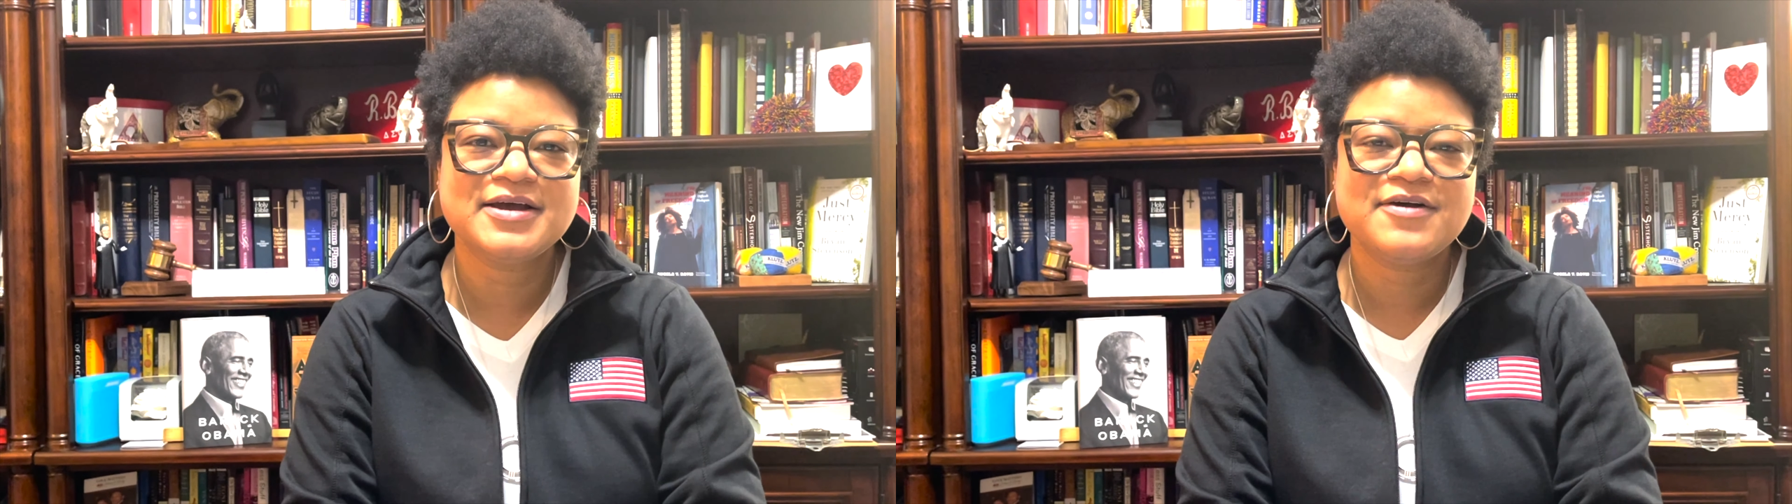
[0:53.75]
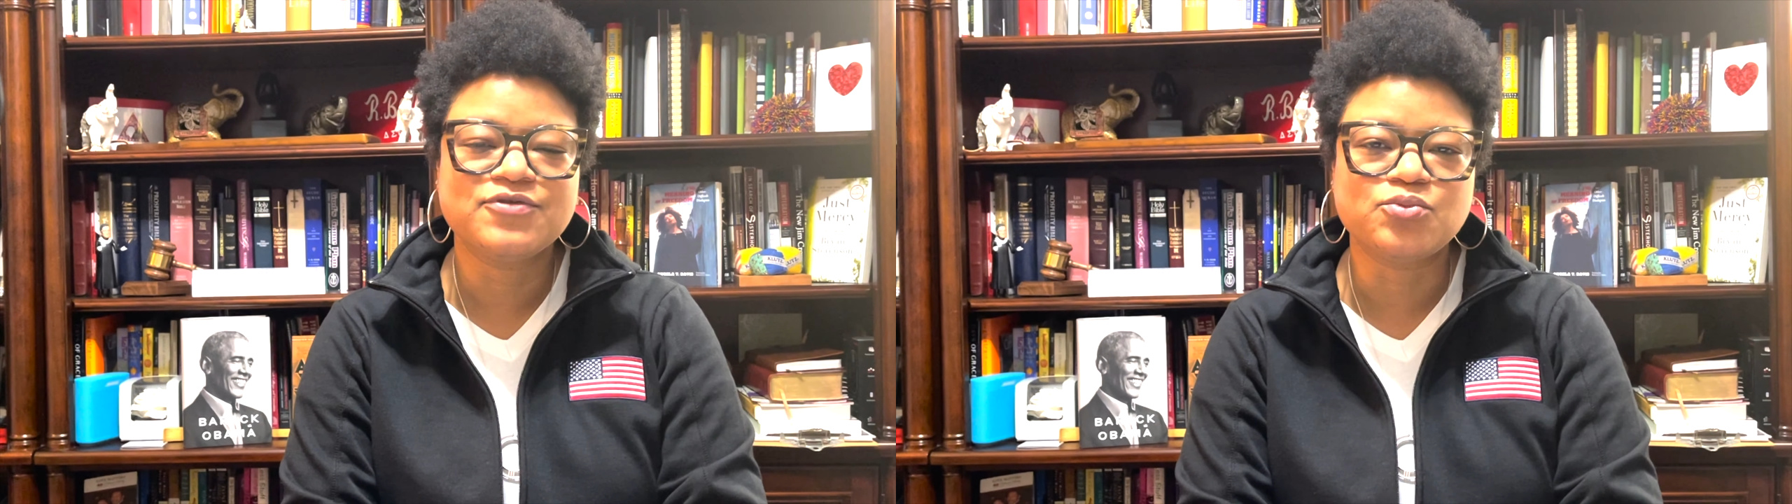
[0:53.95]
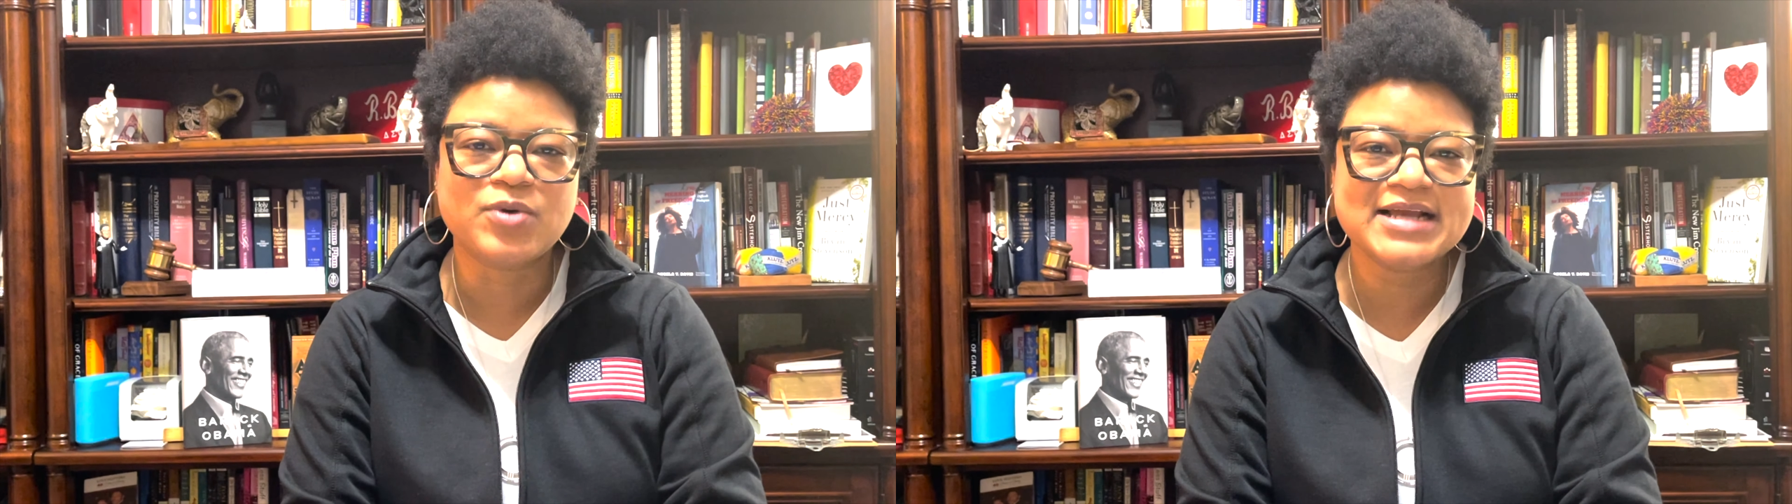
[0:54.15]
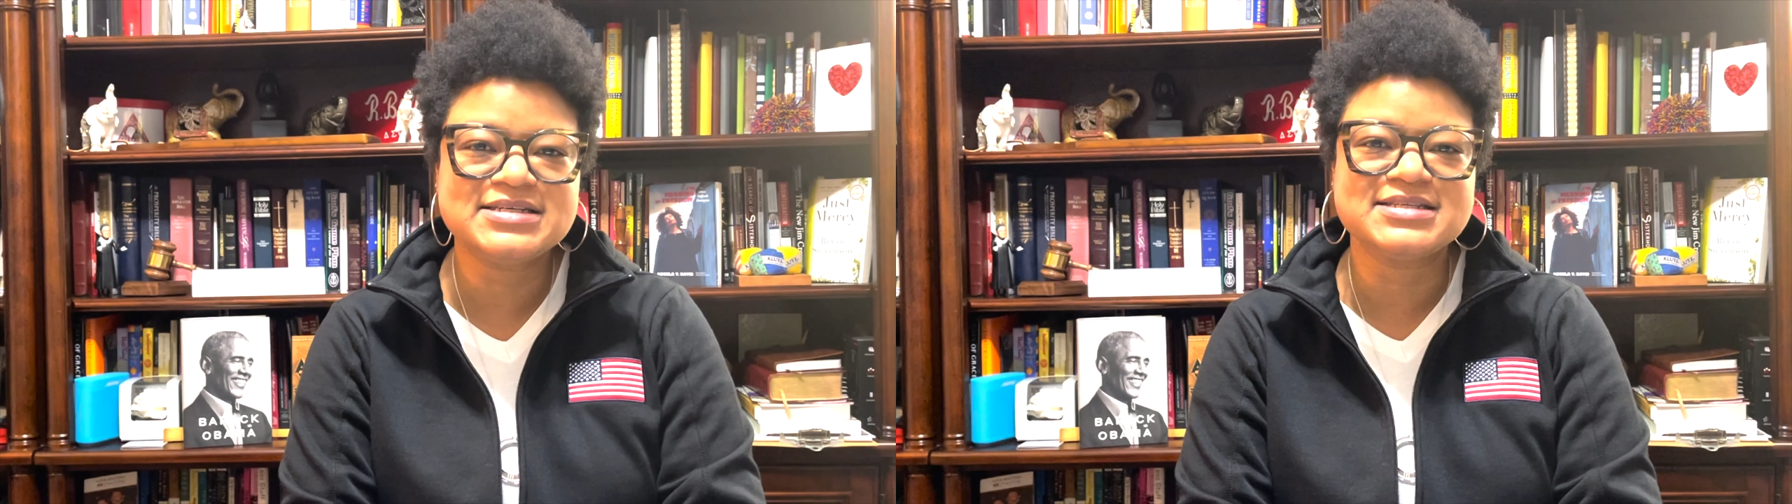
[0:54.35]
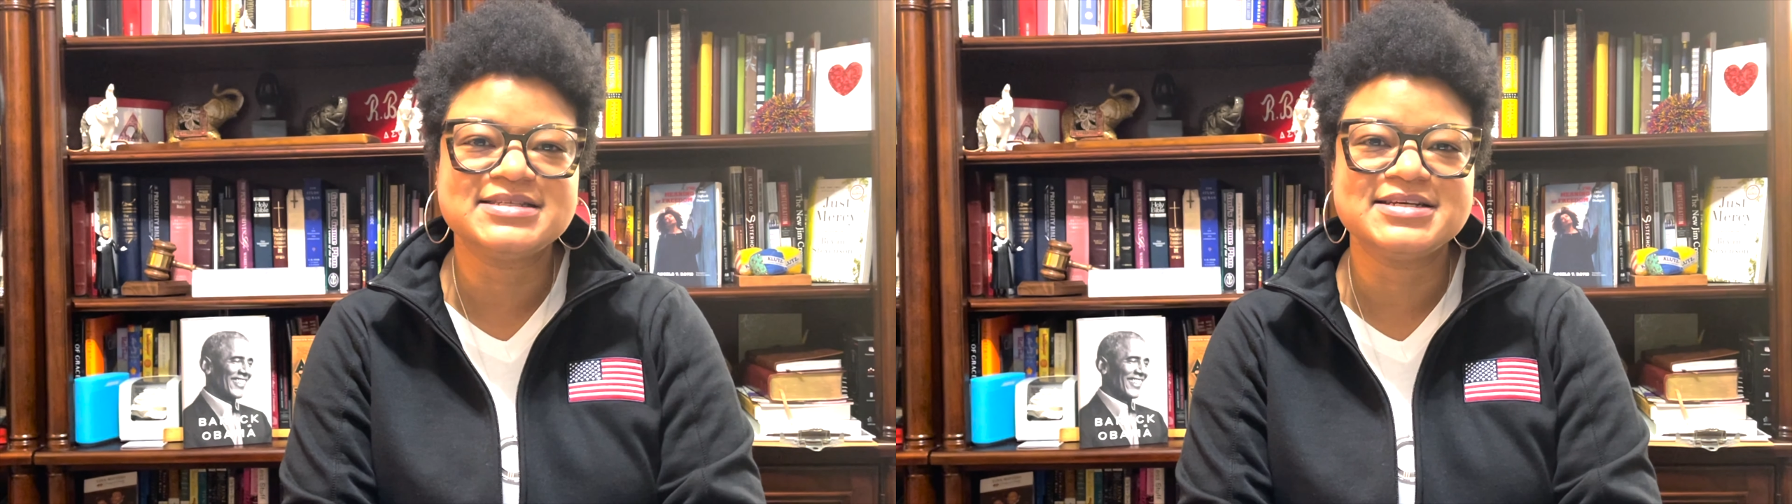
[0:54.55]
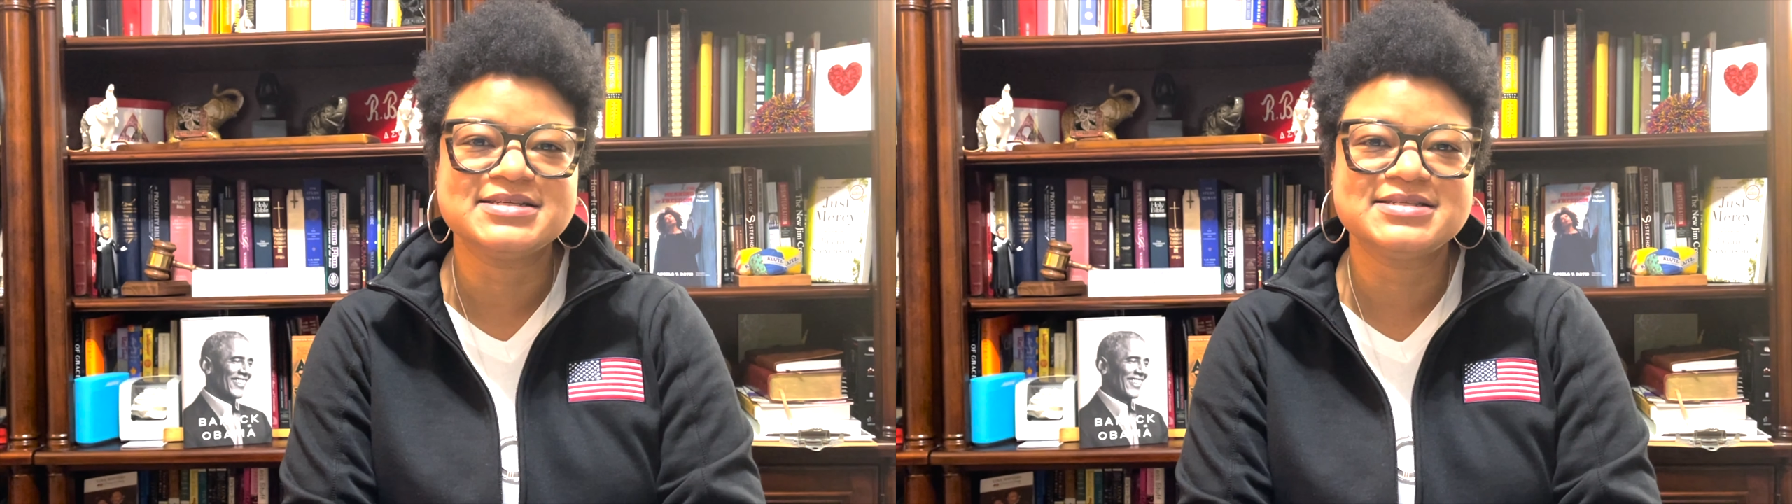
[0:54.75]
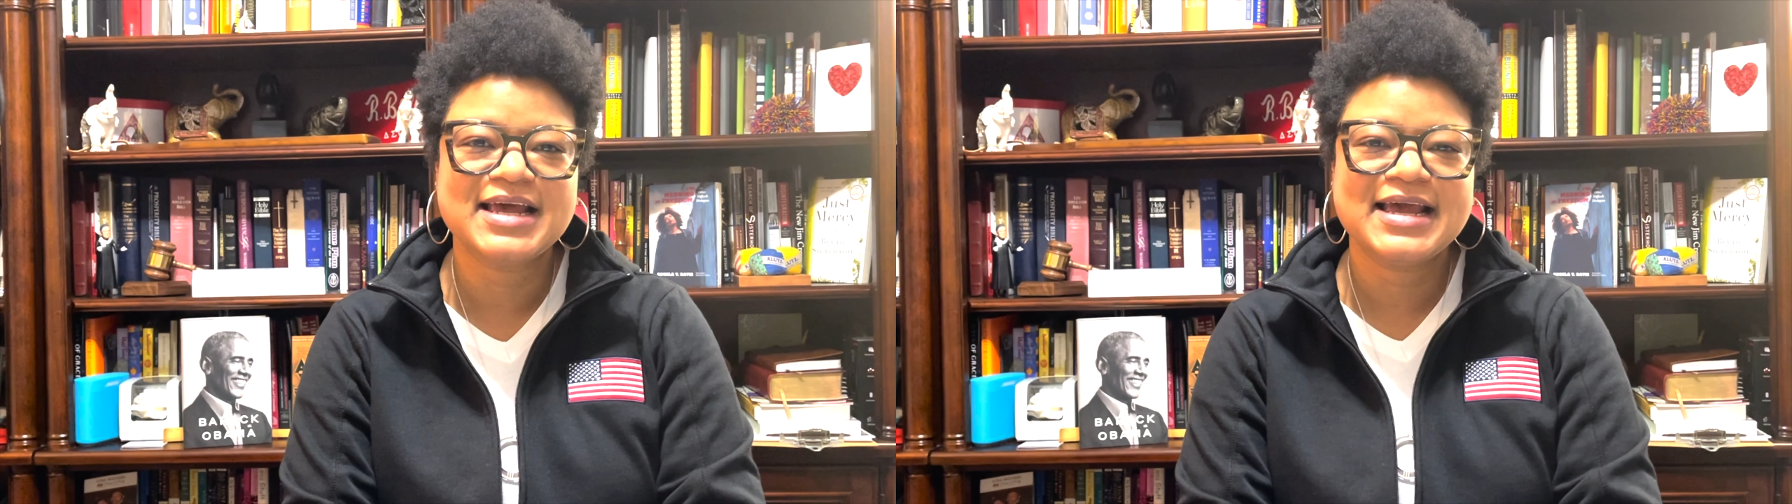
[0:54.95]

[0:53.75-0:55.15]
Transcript: for righteousness,